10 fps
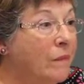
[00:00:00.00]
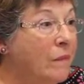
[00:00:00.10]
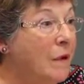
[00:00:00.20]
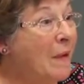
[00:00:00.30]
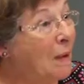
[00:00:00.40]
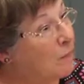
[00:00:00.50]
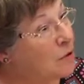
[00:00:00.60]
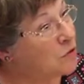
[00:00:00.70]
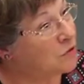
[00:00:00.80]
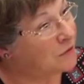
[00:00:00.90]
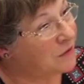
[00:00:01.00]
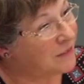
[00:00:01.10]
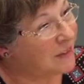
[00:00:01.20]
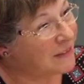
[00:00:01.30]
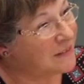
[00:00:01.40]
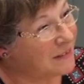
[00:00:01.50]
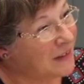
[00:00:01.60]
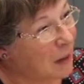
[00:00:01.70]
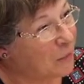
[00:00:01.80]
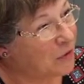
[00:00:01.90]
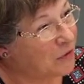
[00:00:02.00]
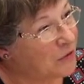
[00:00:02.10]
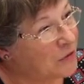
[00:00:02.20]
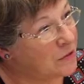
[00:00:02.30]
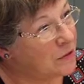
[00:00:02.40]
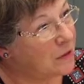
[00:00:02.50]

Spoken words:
remembered the things that happened.